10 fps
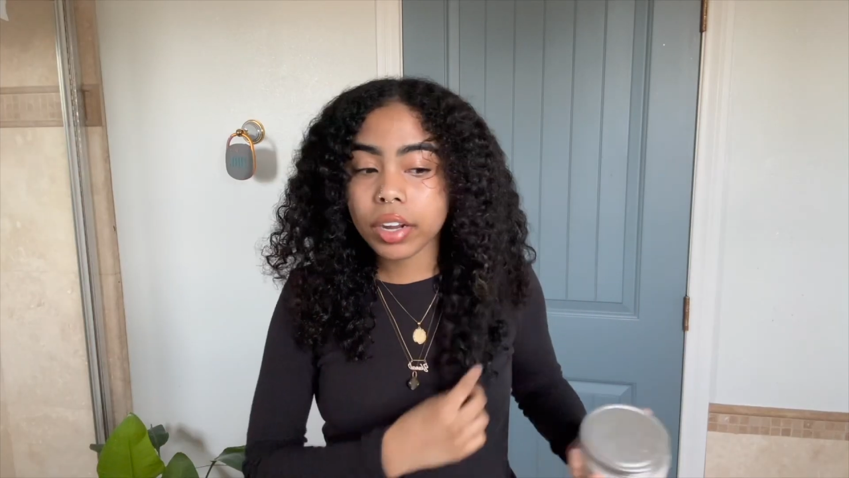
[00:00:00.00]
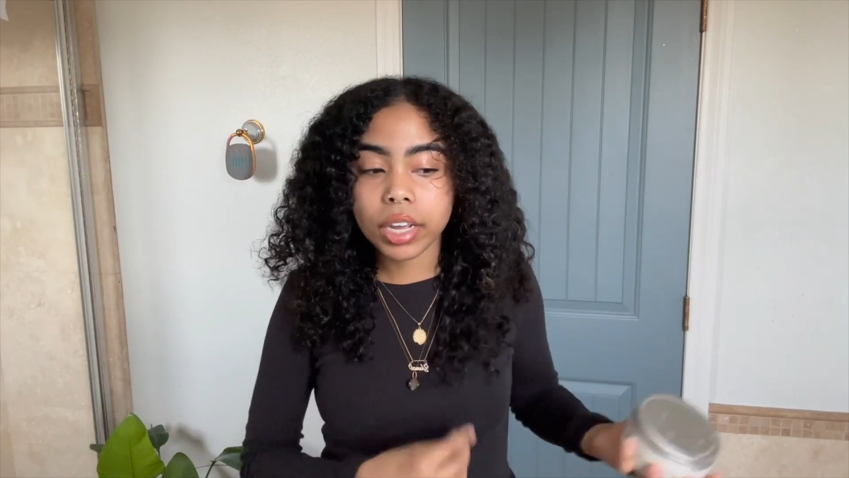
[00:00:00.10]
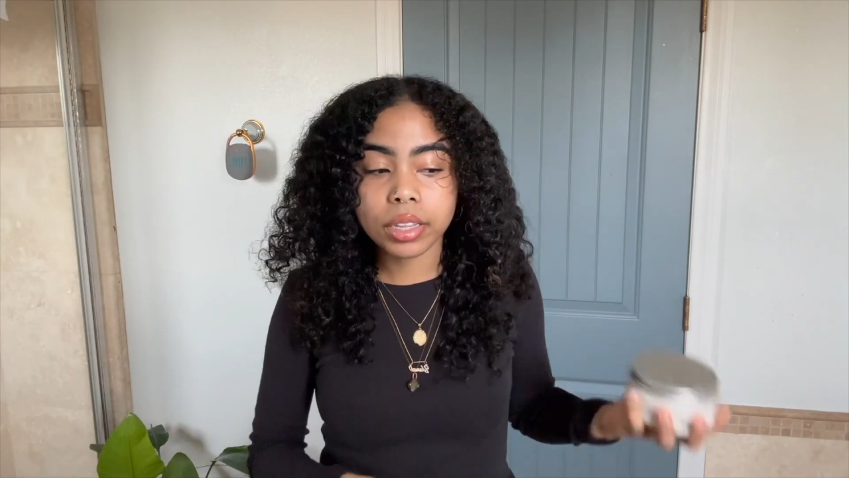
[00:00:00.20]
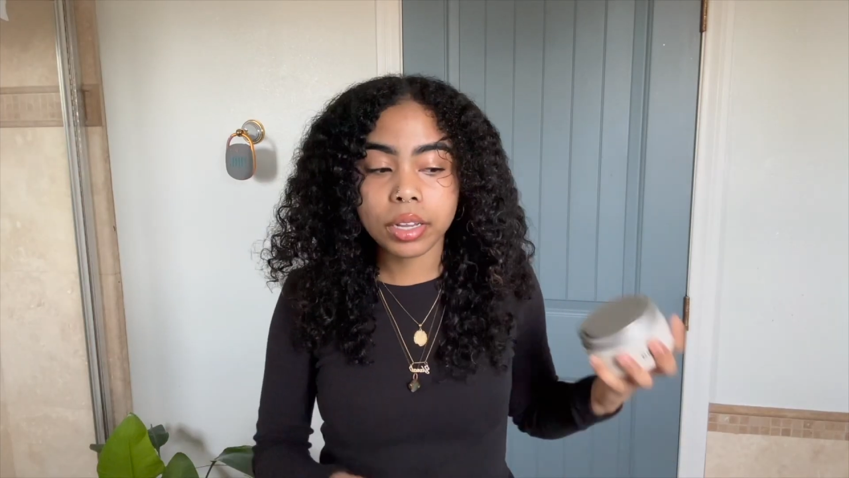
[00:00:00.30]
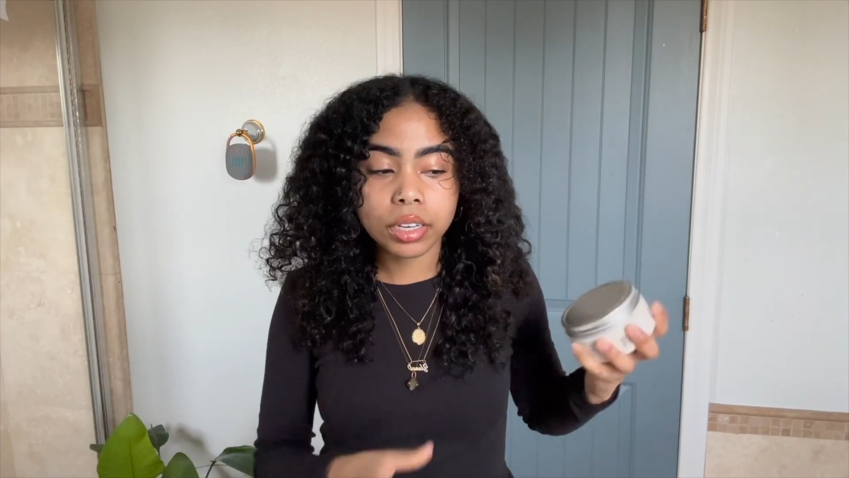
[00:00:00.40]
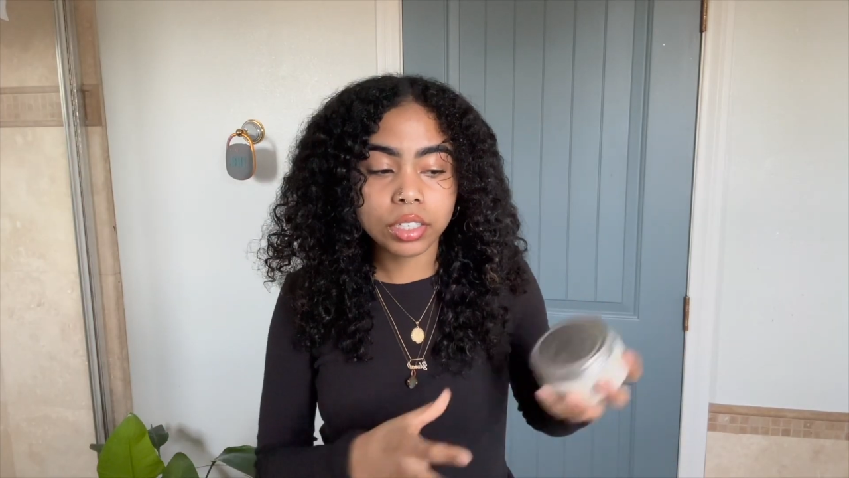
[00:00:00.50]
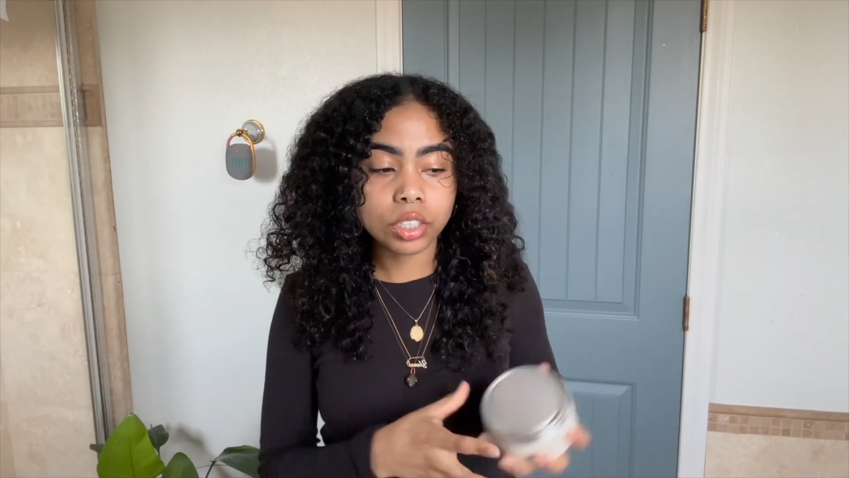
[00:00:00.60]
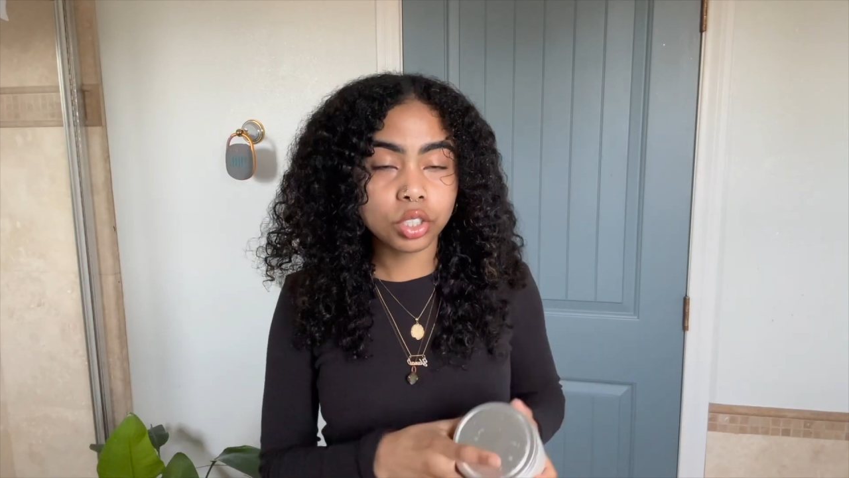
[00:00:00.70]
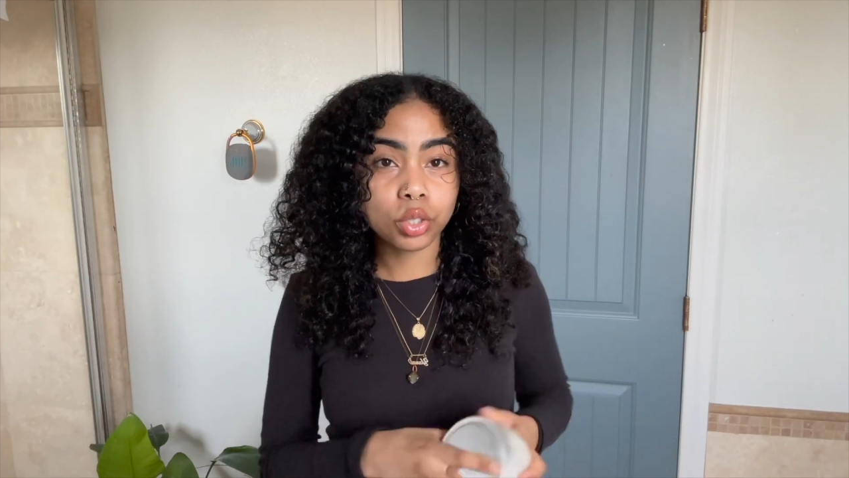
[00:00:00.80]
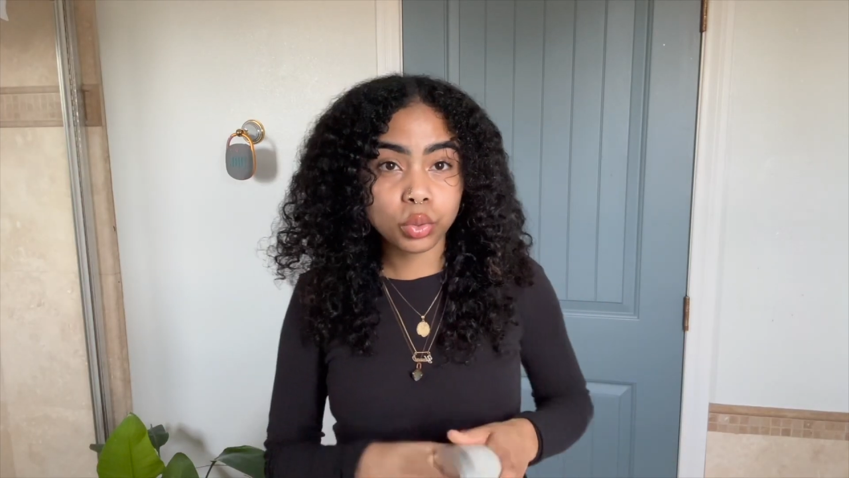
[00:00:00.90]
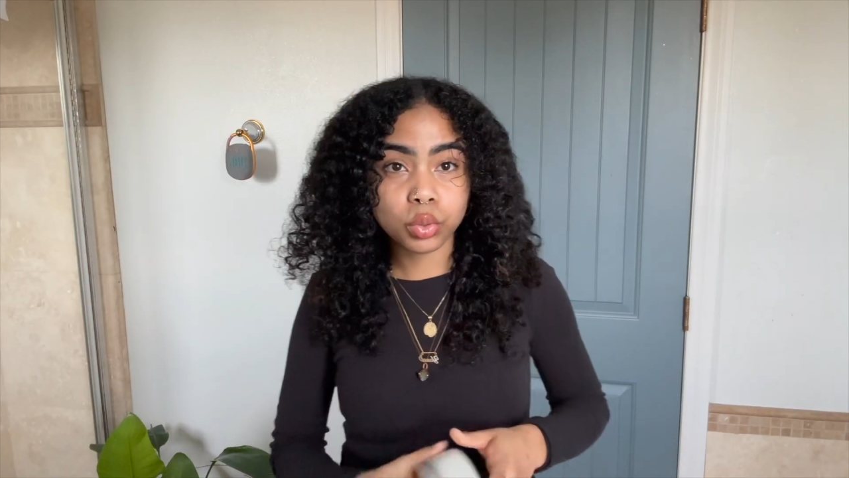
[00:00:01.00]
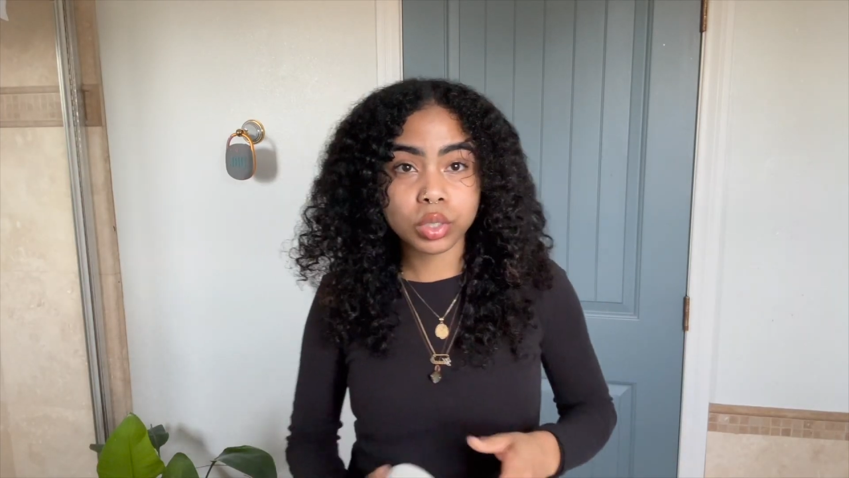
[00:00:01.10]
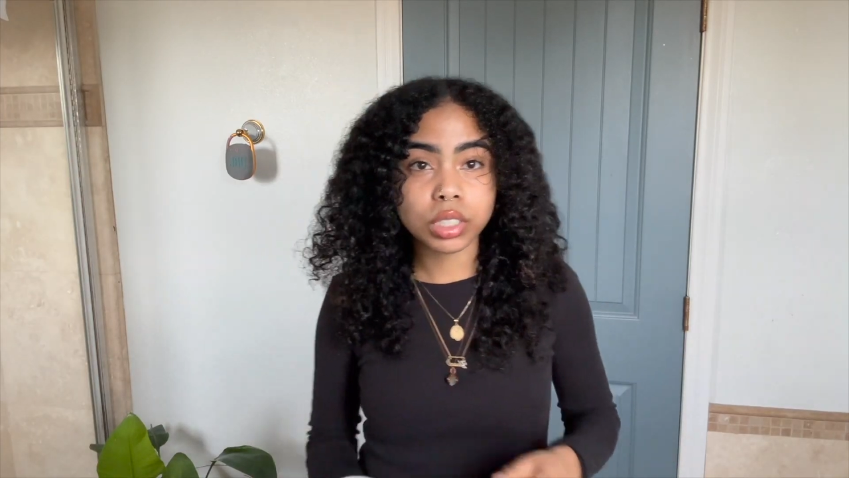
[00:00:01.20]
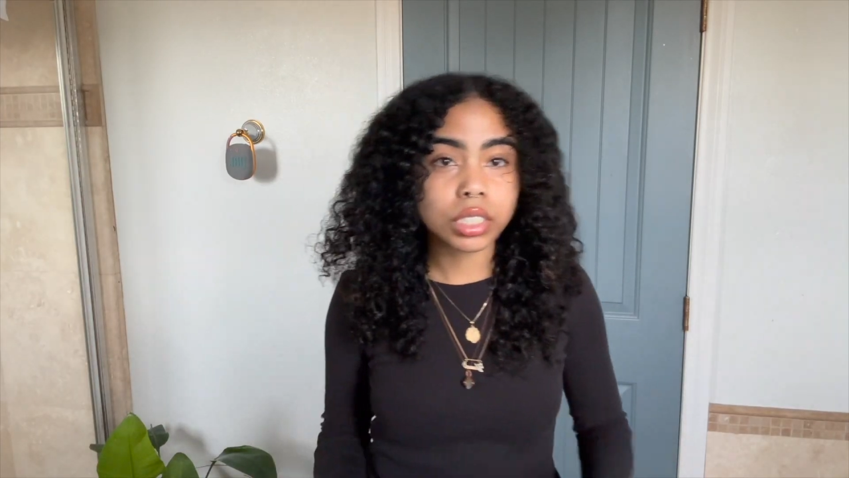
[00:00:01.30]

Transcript: and then use